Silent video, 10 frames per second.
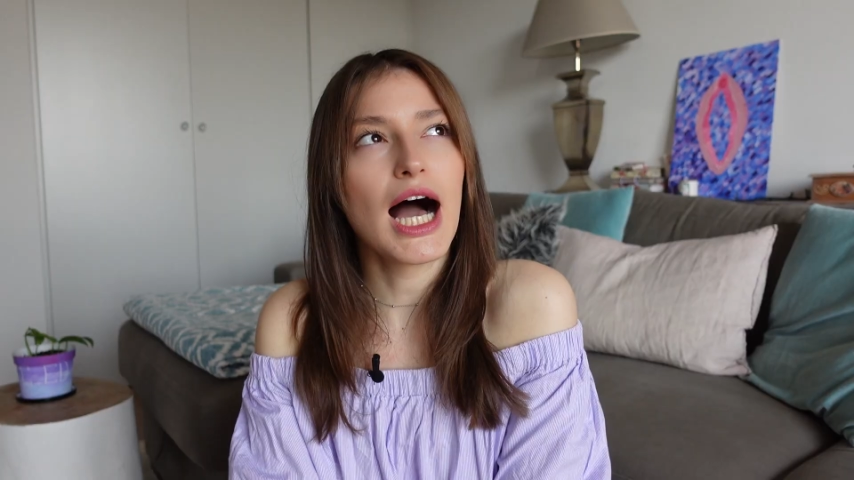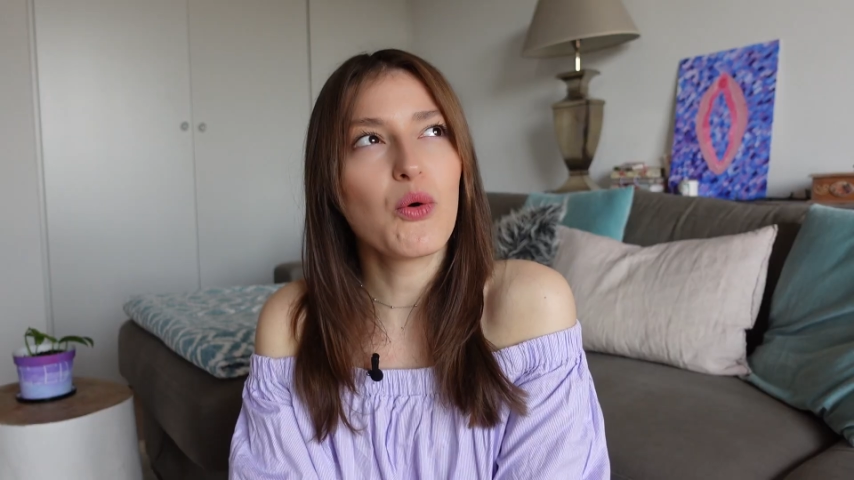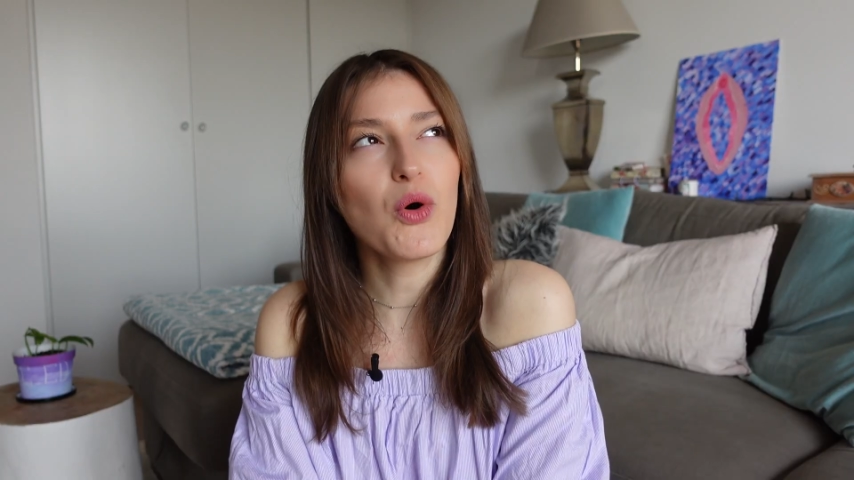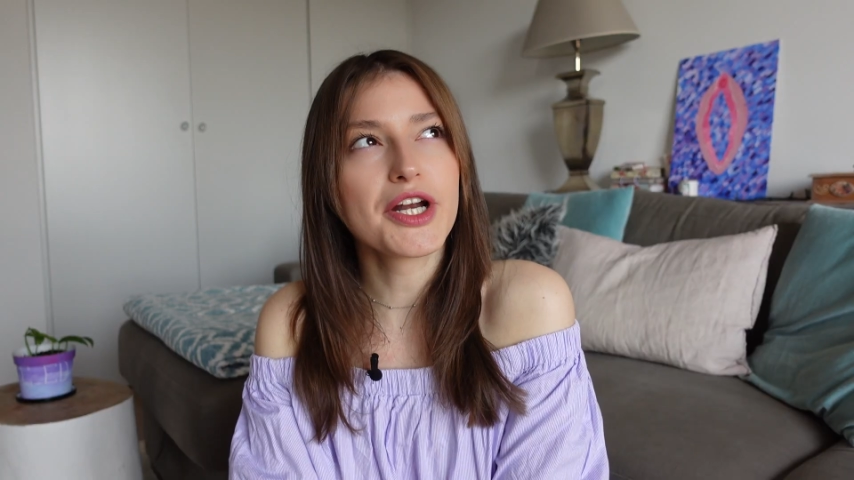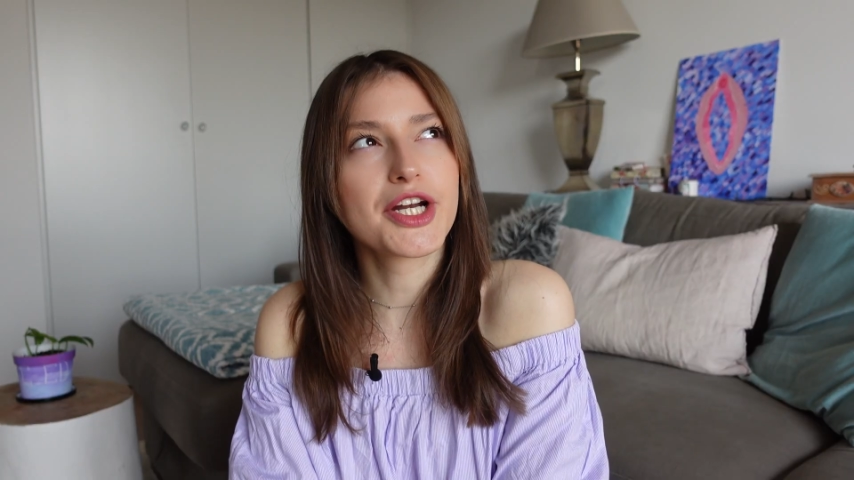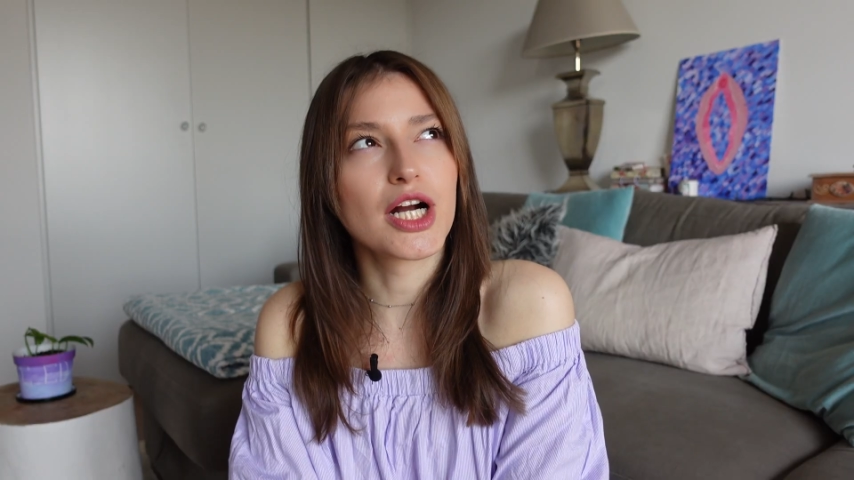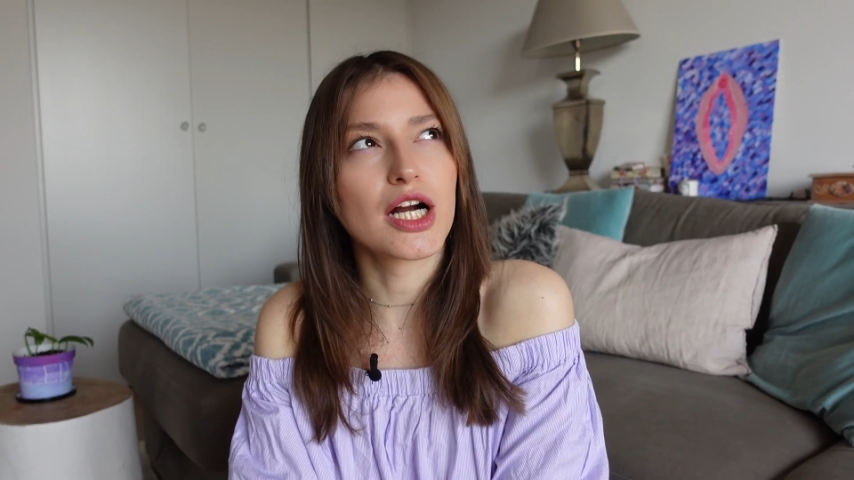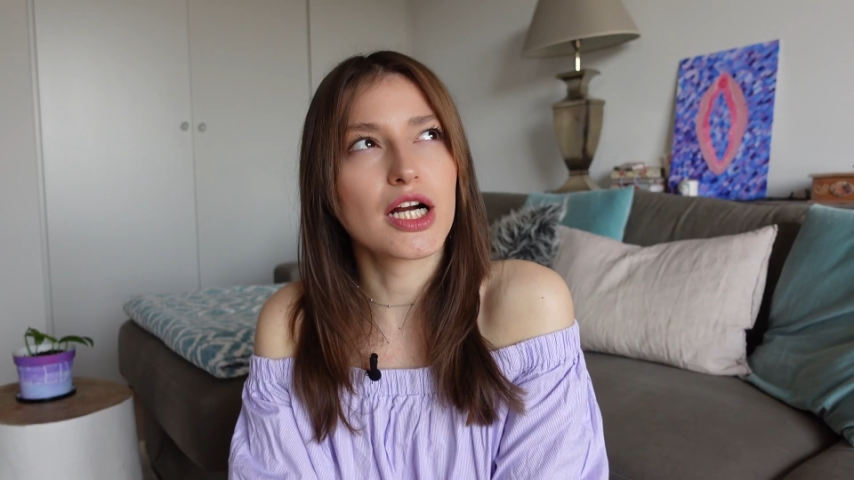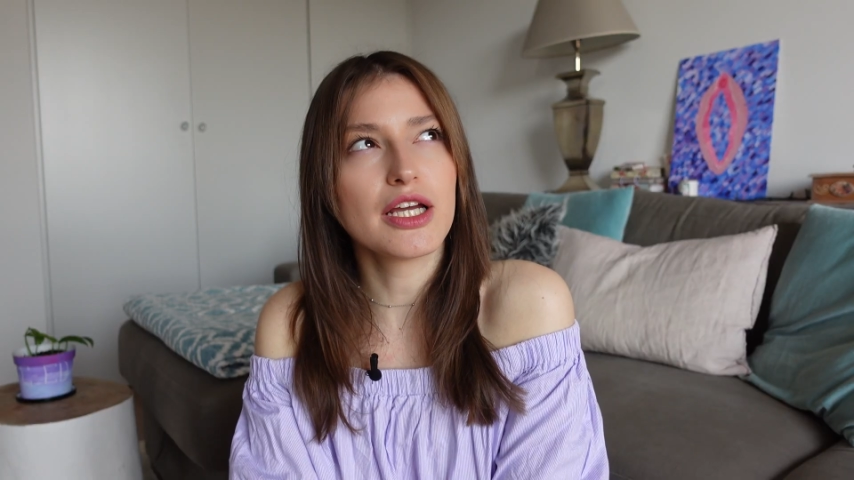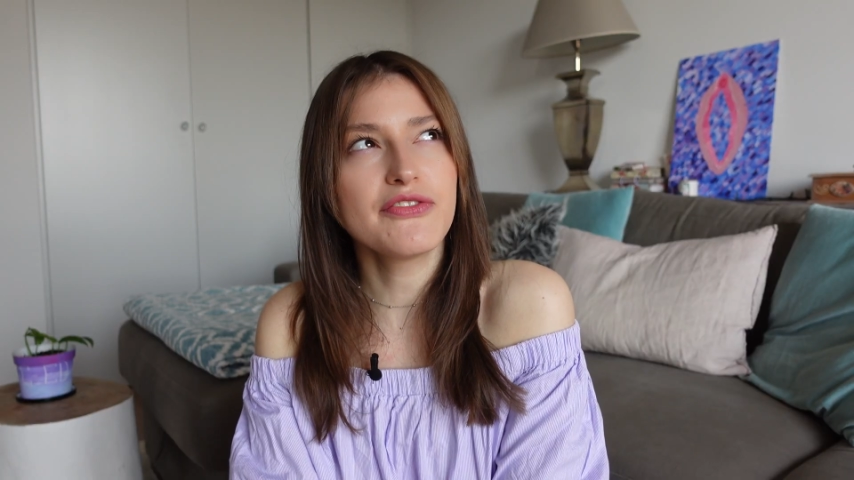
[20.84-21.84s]
I
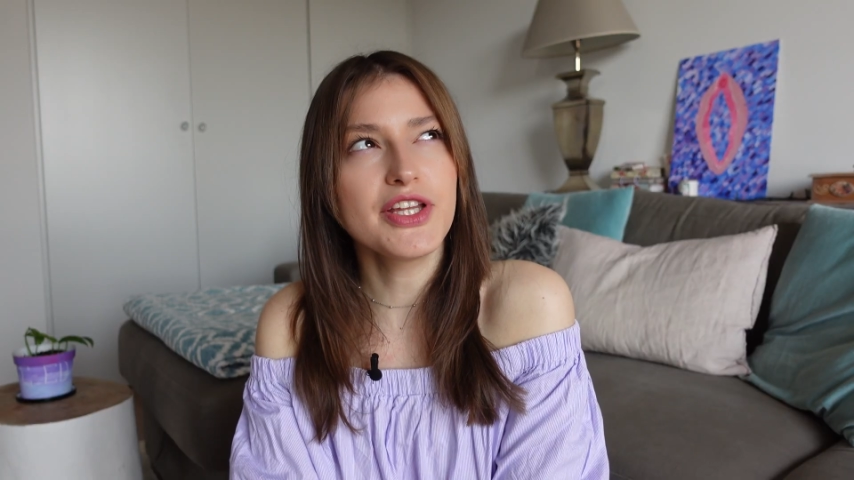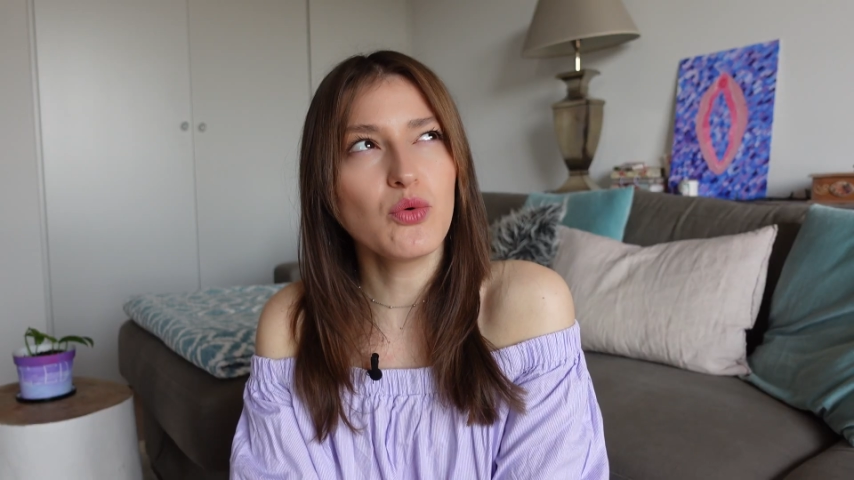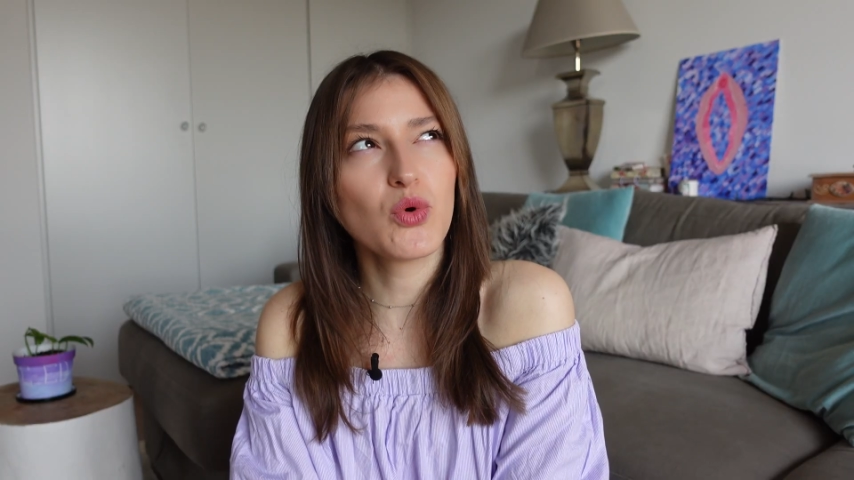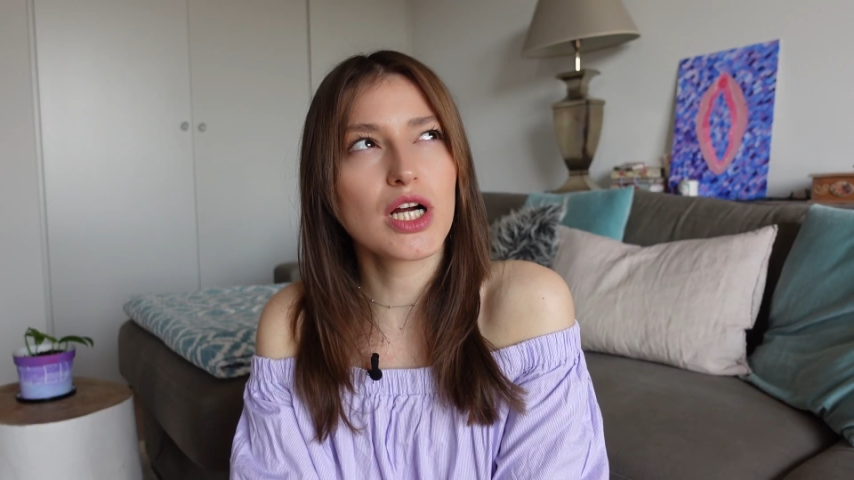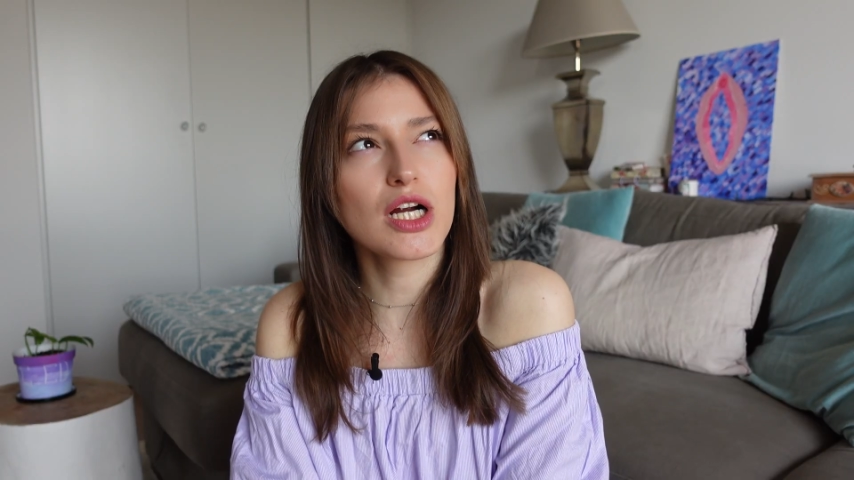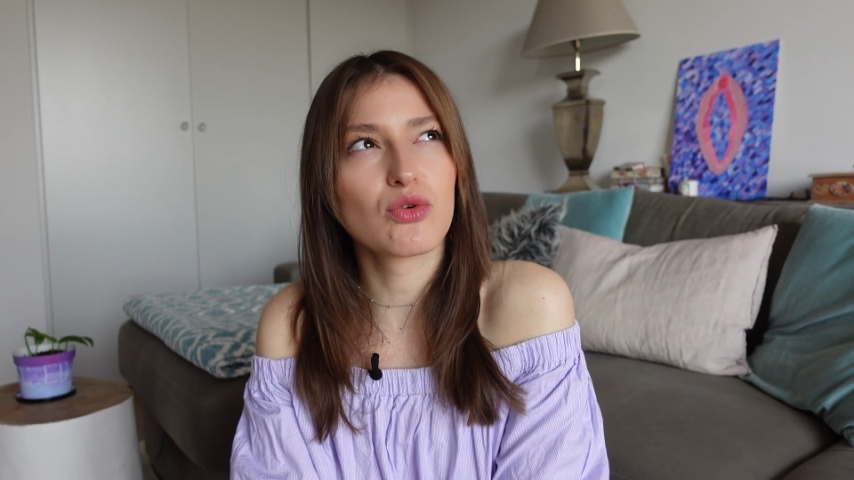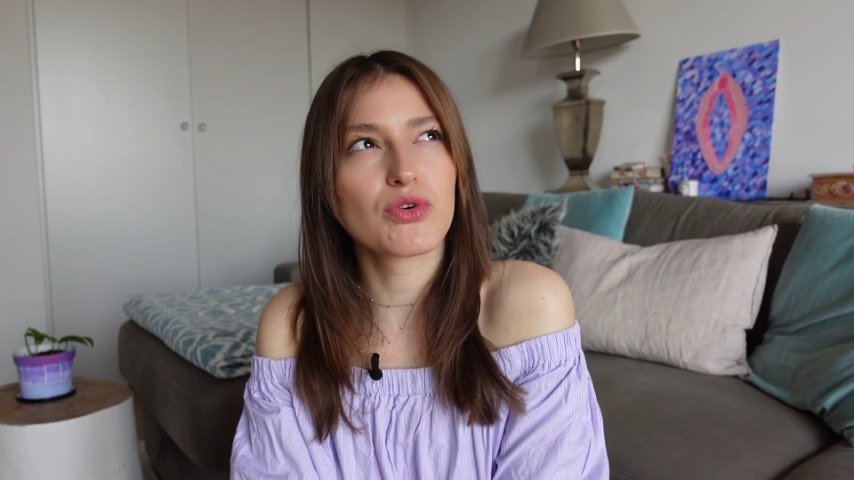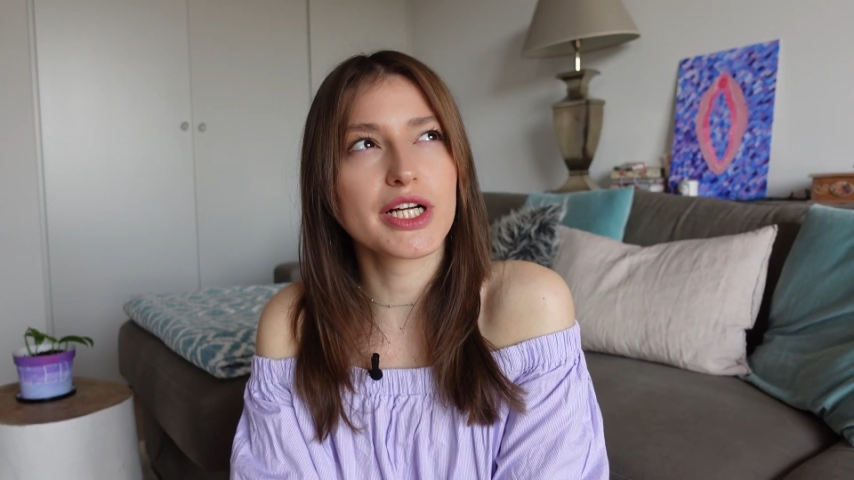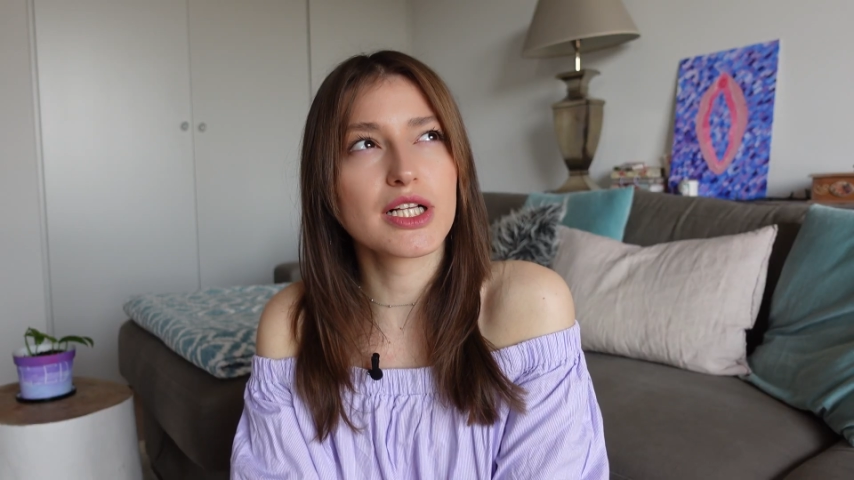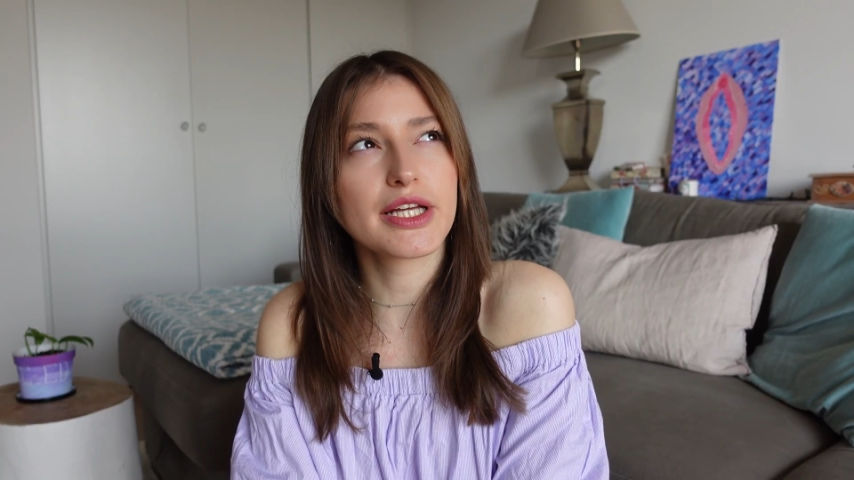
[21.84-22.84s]
wonder if there were a
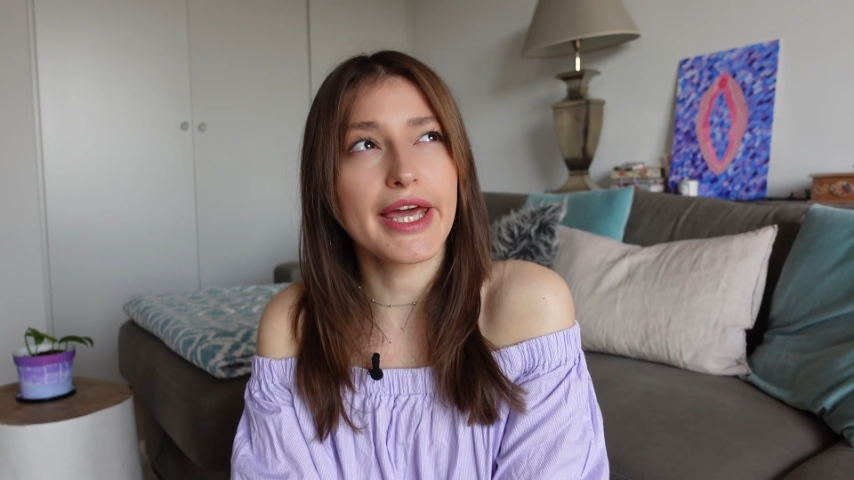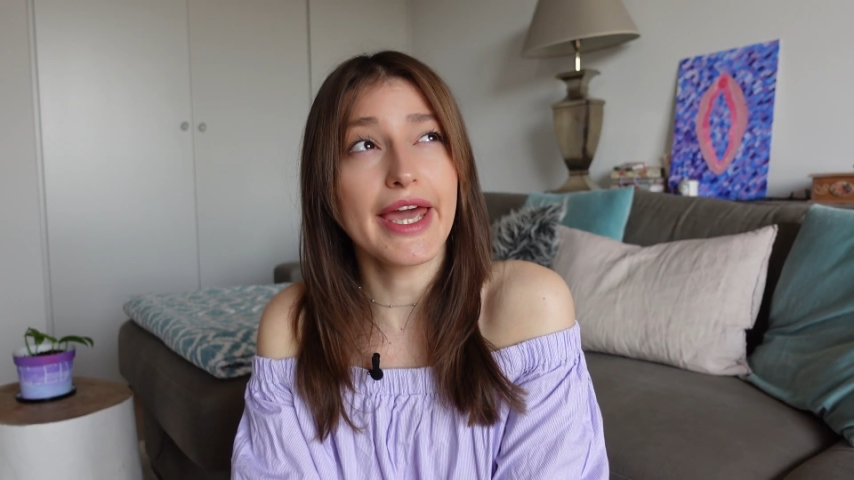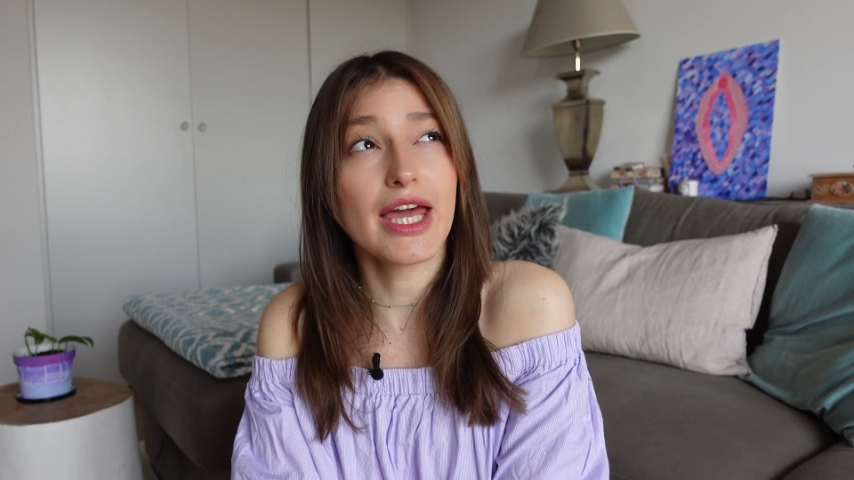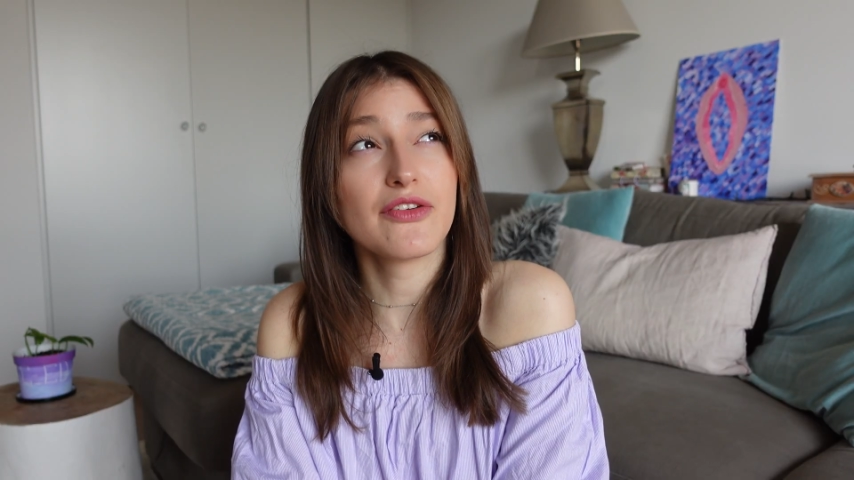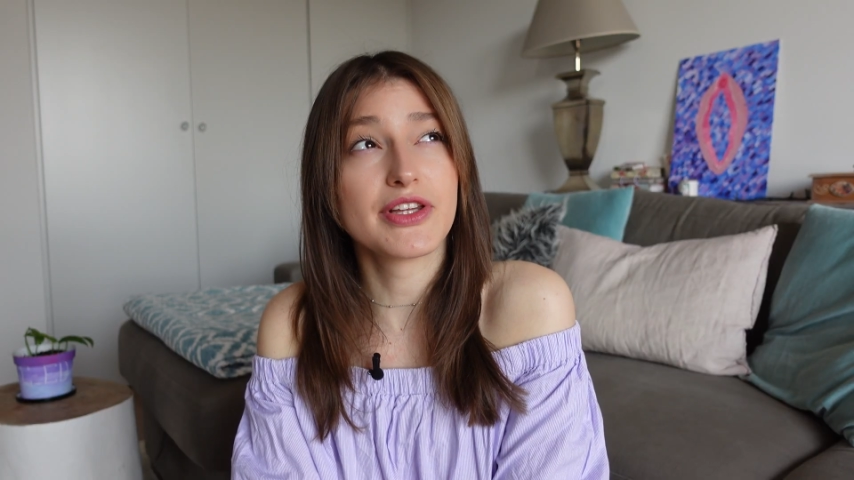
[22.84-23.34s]
real cave